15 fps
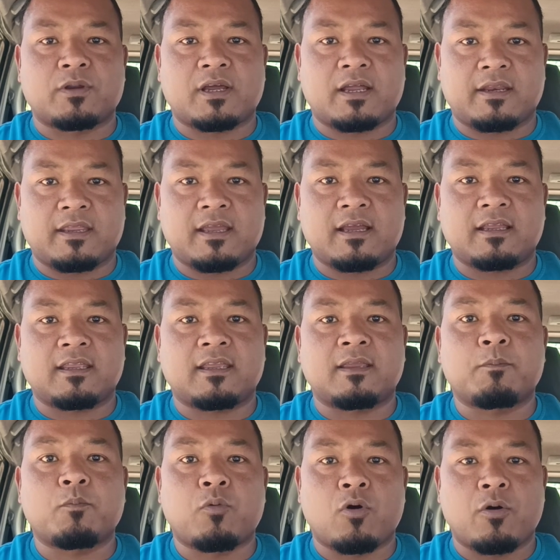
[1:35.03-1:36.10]
onar yang
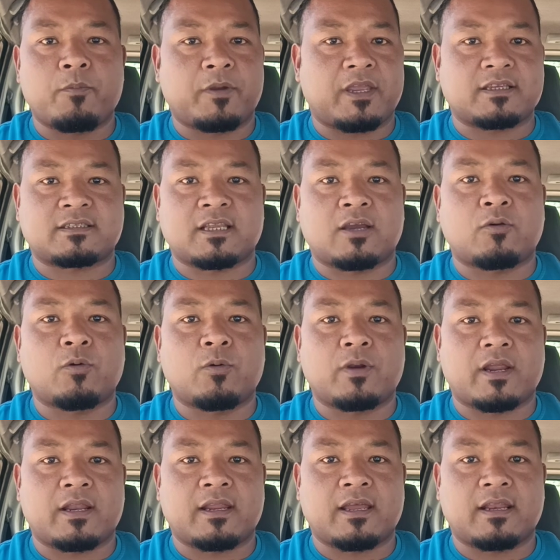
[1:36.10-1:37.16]
e form ge
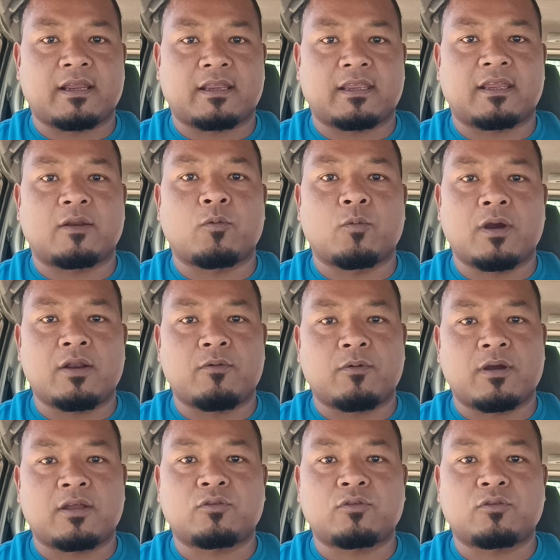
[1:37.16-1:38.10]
sakura na nangen one